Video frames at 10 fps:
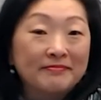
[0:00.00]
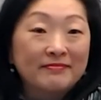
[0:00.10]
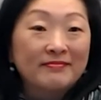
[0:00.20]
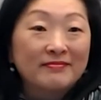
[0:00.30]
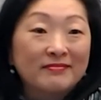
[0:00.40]

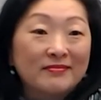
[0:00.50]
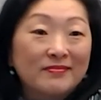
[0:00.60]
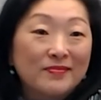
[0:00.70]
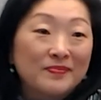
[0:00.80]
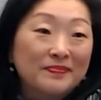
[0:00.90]
Kind of a
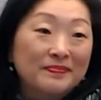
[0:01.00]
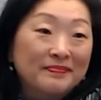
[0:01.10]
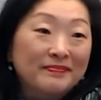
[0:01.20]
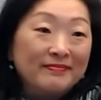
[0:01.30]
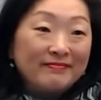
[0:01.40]
deal killer.
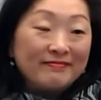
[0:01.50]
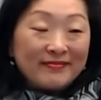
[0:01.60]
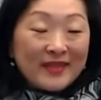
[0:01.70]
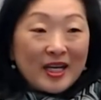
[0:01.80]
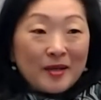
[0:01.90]
Yeah.
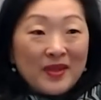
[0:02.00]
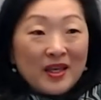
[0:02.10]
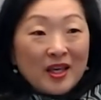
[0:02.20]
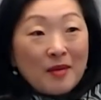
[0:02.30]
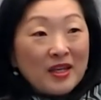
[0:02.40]
Yeah.
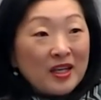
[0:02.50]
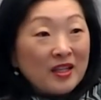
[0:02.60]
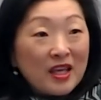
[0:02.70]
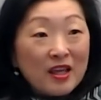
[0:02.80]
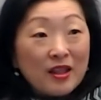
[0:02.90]
I mean,
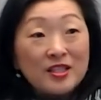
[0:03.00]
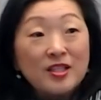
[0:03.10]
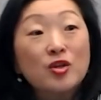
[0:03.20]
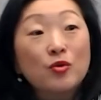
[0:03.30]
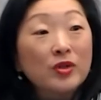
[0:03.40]
in, unless
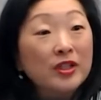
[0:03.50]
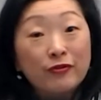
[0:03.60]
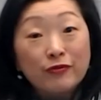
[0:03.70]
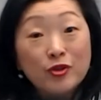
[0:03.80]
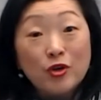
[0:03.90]
there's a
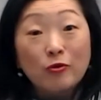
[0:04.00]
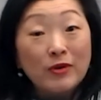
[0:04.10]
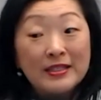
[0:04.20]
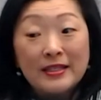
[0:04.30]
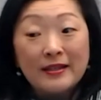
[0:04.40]
really strong
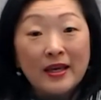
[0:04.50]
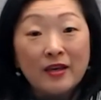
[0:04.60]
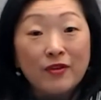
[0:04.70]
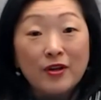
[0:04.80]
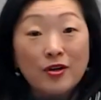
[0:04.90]
reason,
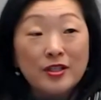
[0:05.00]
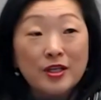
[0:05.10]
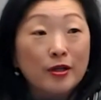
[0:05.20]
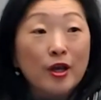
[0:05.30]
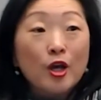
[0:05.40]
like if there is
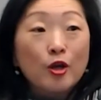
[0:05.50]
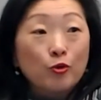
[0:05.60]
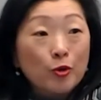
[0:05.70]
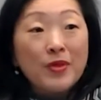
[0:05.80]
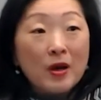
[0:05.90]
a
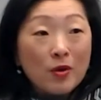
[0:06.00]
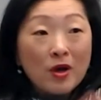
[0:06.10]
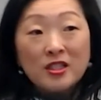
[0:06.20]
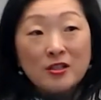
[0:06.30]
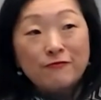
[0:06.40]
group that
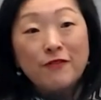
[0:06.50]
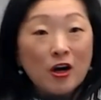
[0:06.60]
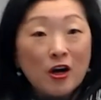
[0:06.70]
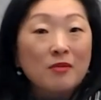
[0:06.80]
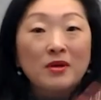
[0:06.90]
wants to
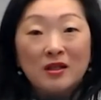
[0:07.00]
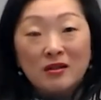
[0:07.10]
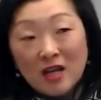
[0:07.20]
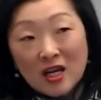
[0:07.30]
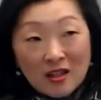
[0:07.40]
farm
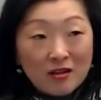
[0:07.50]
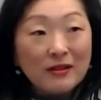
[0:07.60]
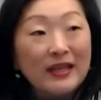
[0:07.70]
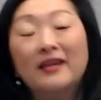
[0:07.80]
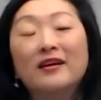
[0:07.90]
a lot of
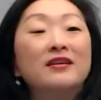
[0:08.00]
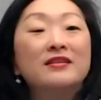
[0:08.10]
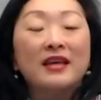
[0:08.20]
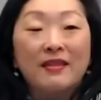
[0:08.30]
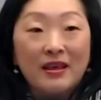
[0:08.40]
their
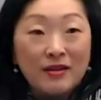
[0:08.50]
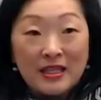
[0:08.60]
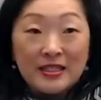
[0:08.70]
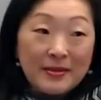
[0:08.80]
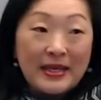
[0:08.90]
land and they
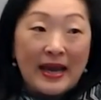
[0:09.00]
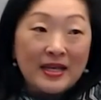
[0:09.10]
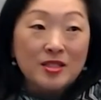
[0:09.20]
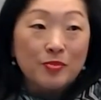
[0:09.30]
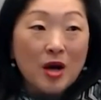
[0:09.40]
and somebody
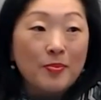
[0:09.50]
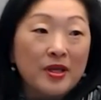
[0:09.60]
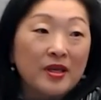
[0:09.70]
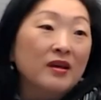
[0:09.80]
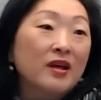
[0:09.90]
has the
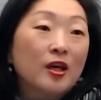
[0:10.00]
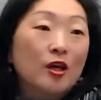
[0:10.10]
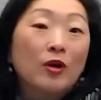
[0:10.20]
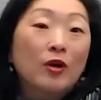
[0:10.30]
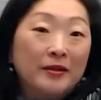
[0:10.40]
property,
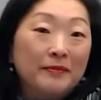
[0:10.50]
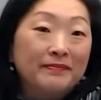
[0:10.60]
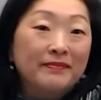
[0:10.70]
great.